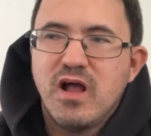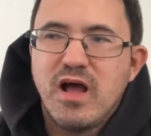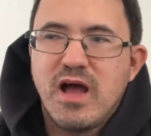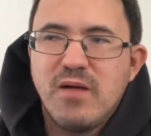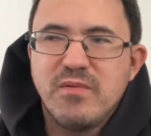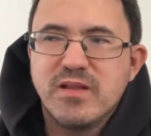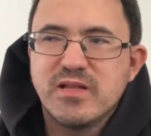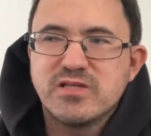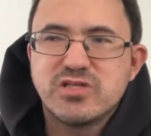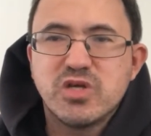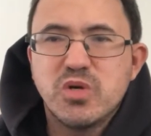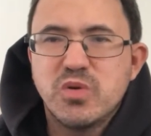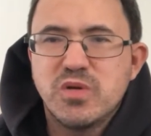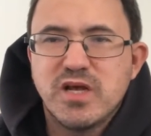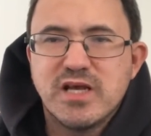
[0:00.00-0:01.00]
I mean, the
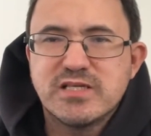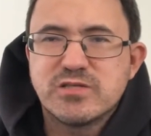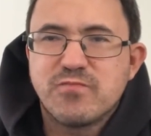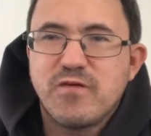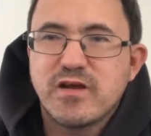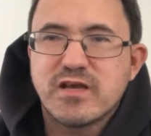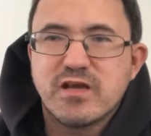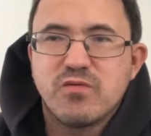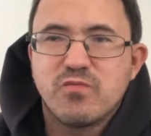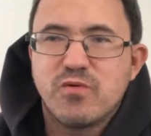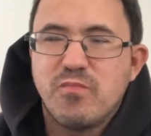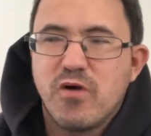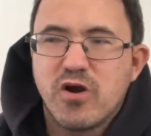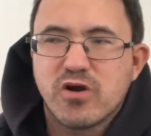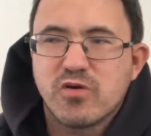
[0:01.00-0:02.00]
dude is fucking
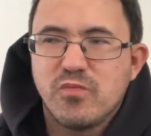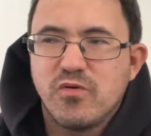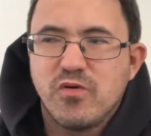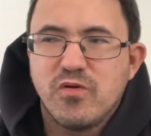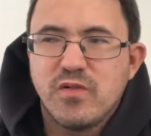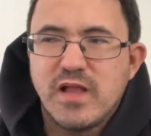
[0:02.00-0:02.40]
remarkable.